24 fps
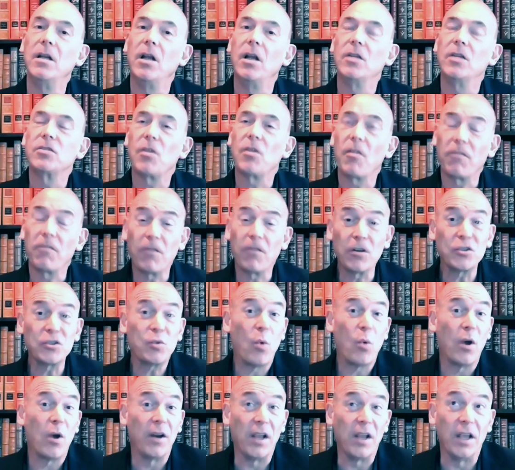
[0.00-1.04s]
So the
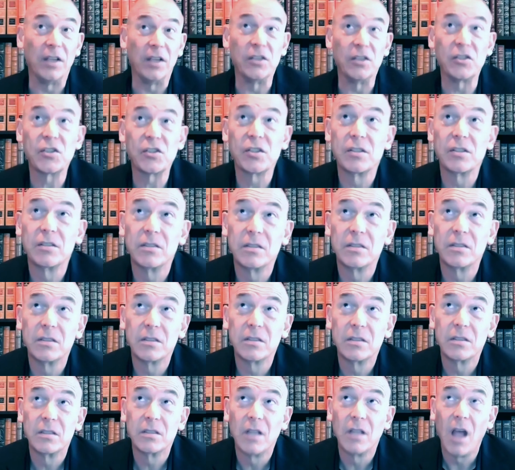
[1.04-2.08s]
first one is
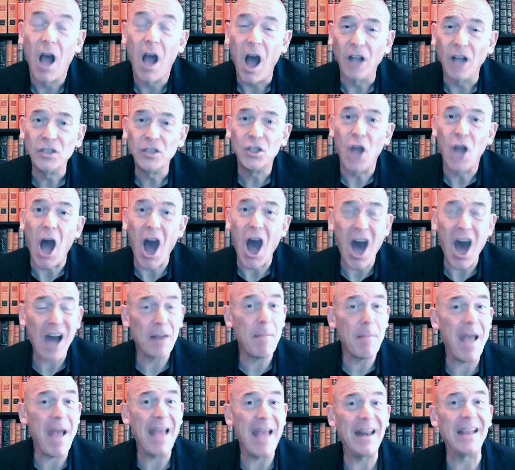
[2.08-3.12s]

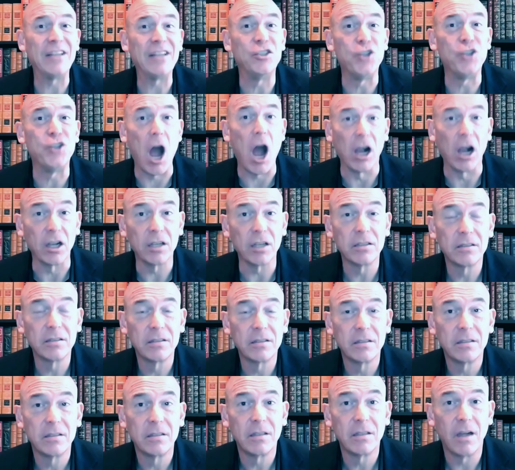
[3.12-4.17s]
automating junk.
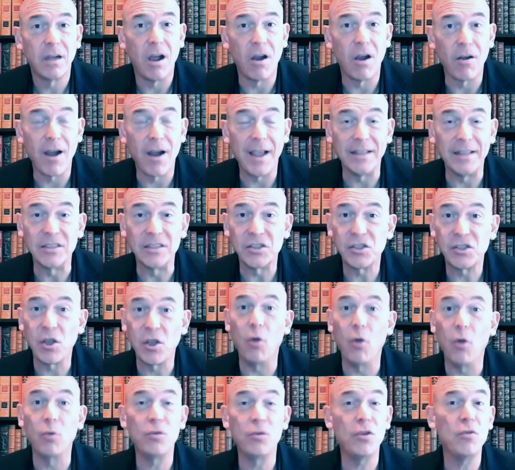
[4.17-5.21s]
All right,
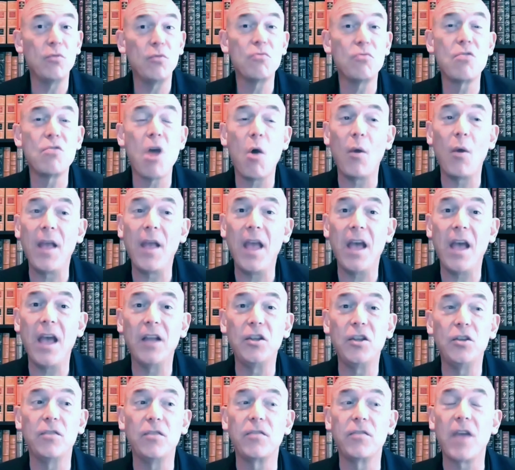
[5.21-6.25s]
so you go
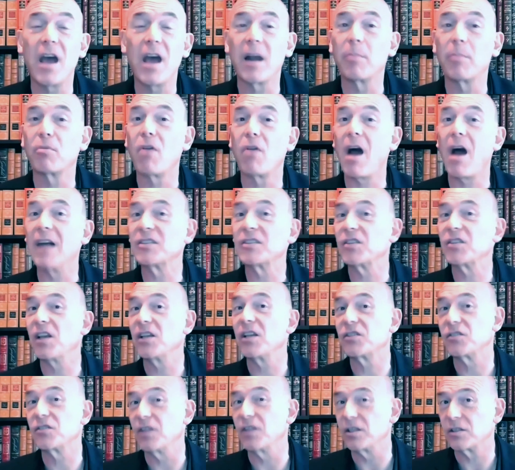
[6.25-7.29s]
in, you've got a
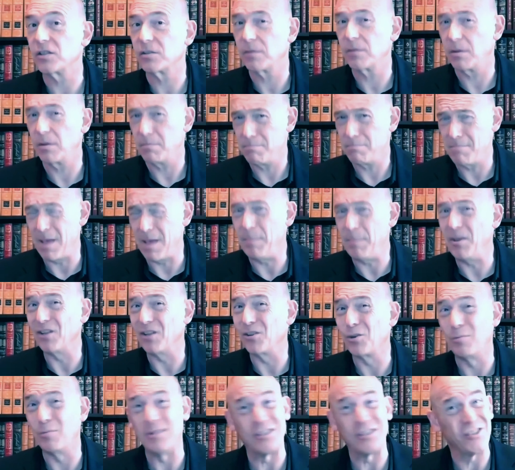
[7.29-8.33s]
process that's maybe a
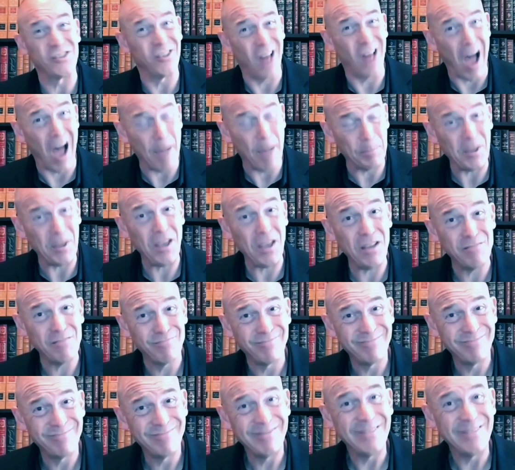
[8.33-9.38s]
little bit sloppy,
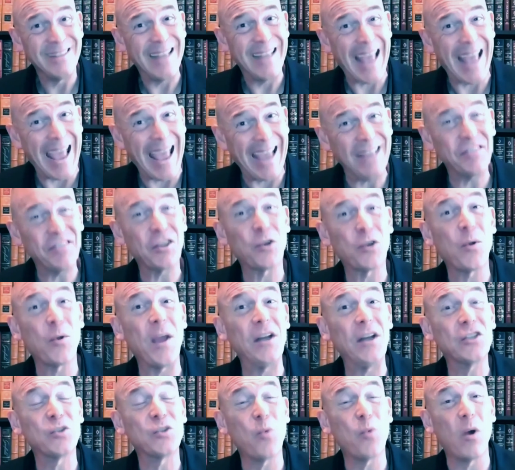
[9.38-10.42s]
ain't the
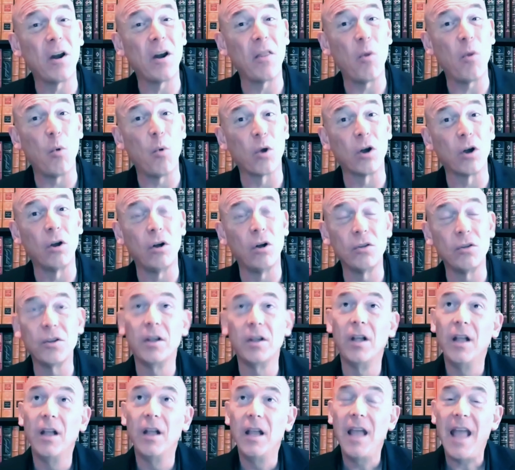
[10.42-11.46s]
greatest one in the world,
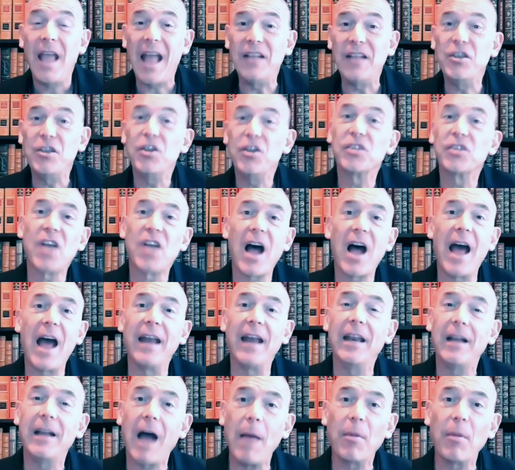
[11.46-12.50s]
and you
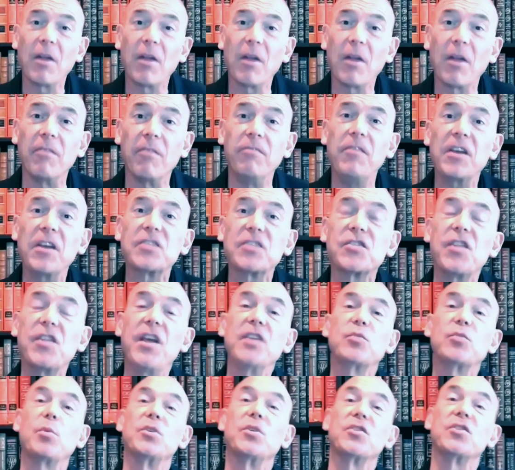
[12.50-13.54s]
decide, I'm gonna fix
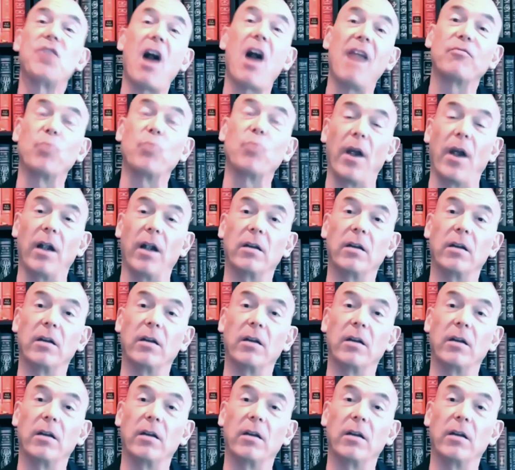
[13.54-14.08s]
things with software.